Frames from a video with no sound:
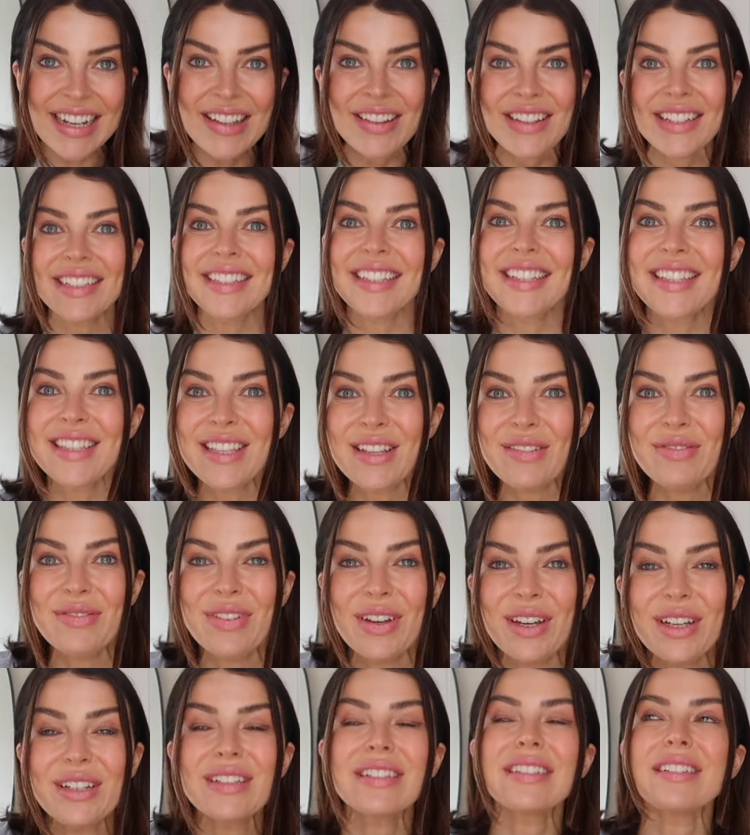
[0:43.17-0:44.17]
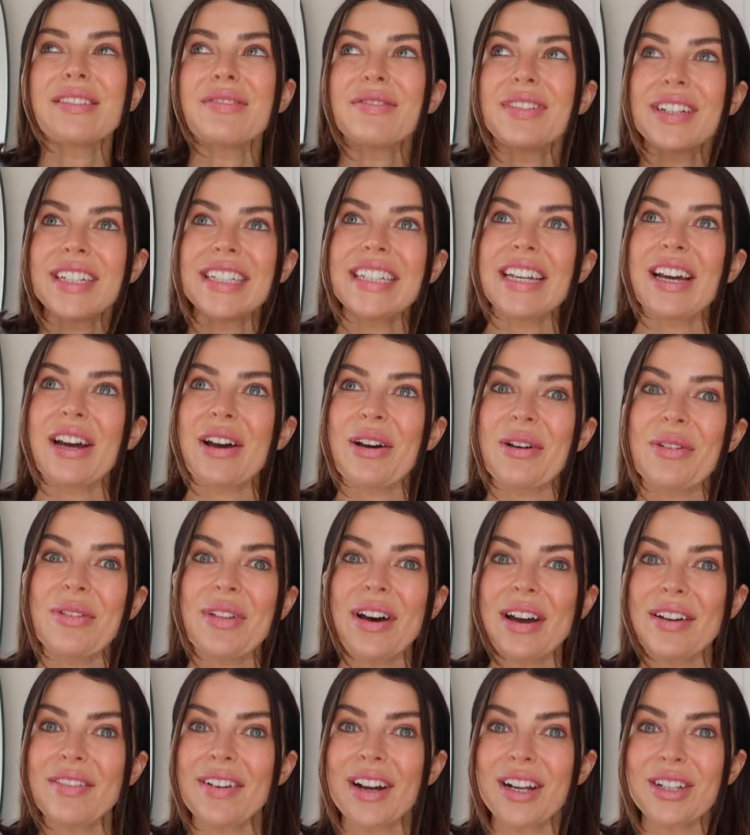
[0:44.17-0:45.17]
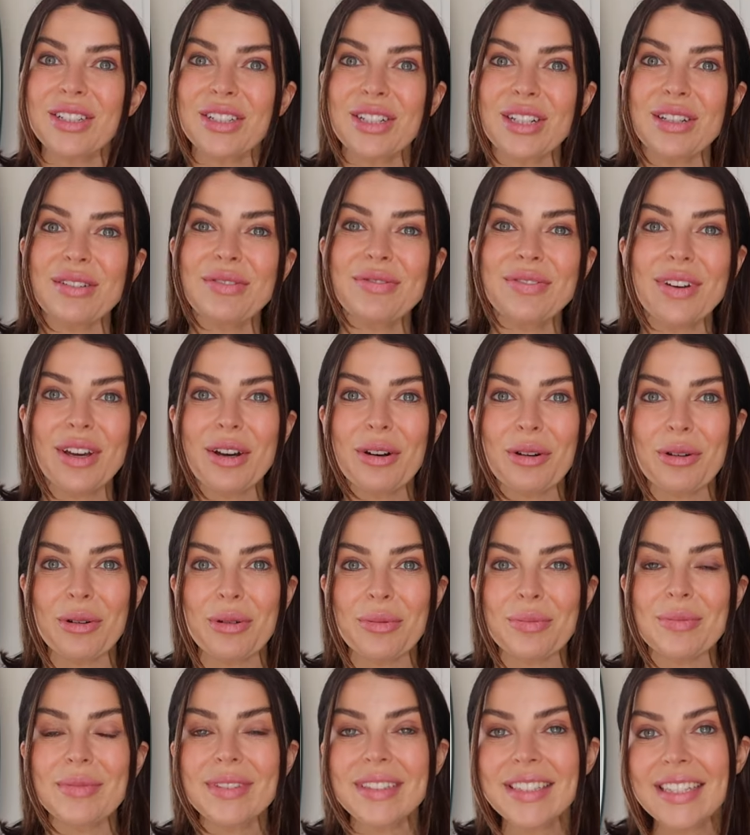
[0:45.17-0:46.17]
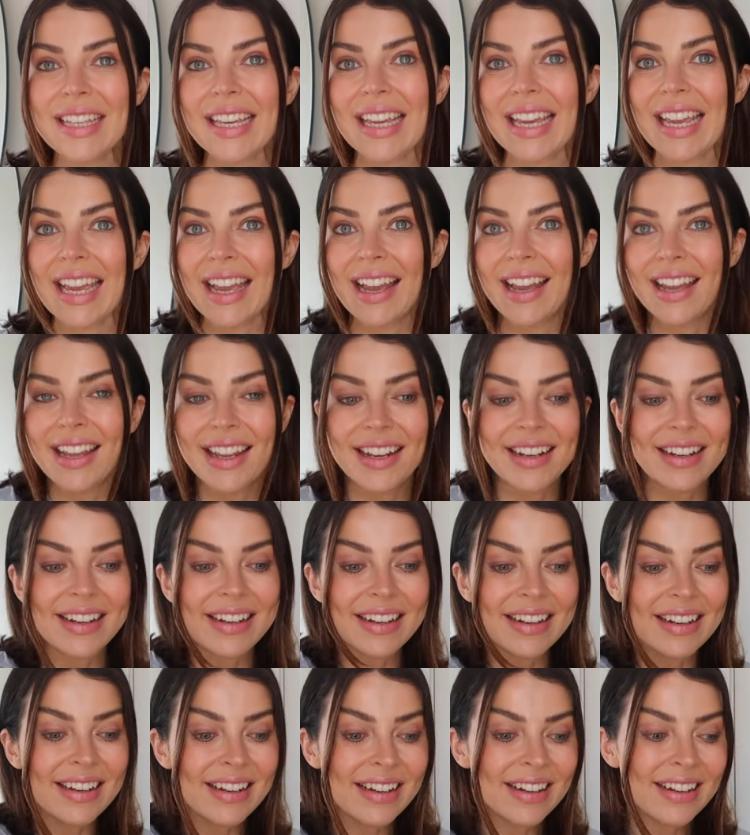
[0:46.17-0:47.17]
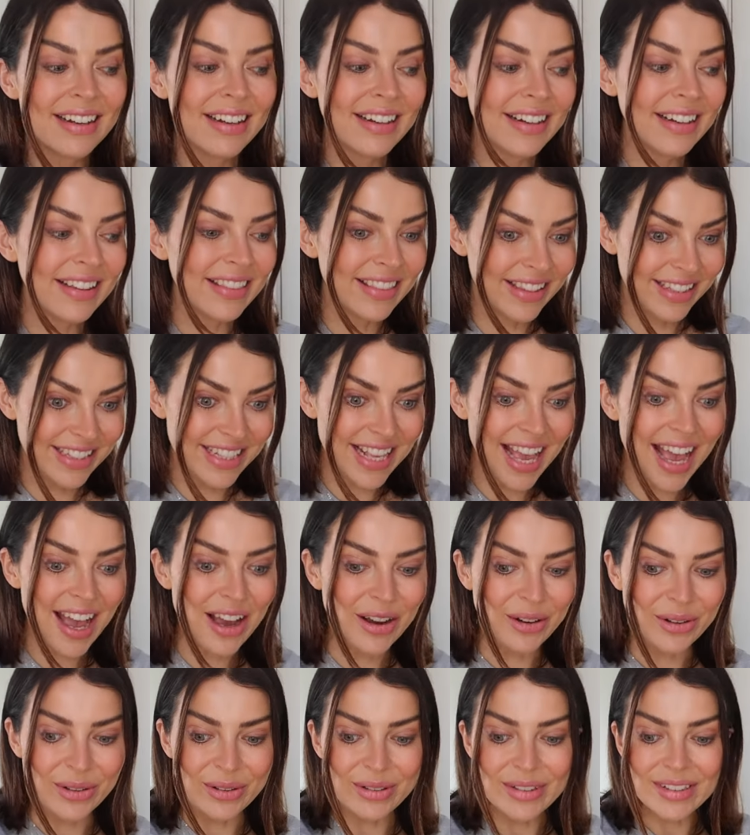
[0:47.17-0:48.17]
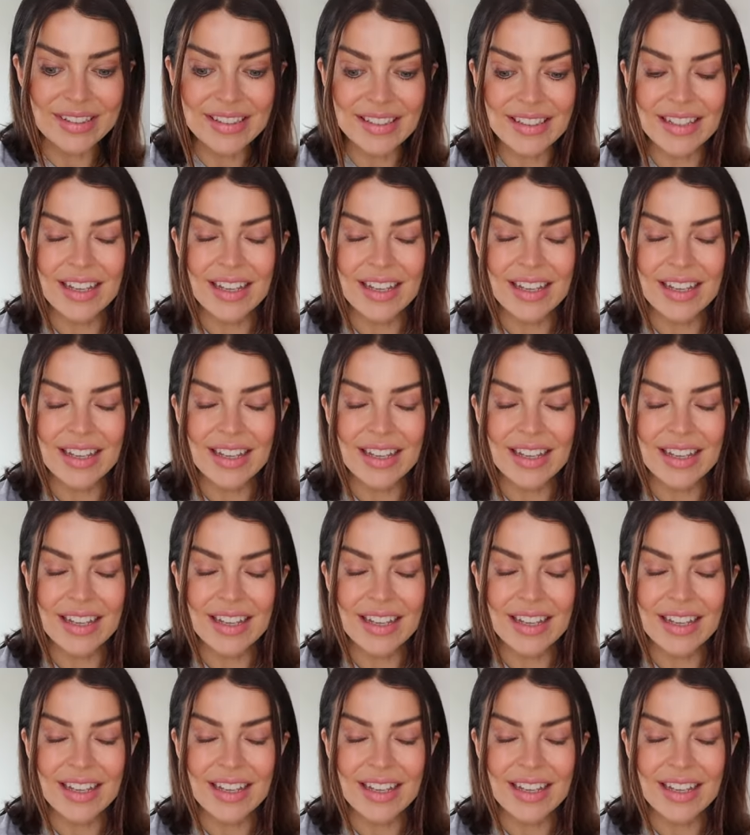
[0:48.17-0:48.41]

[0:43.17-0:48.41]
This is the first video that I've actually filmed in this house.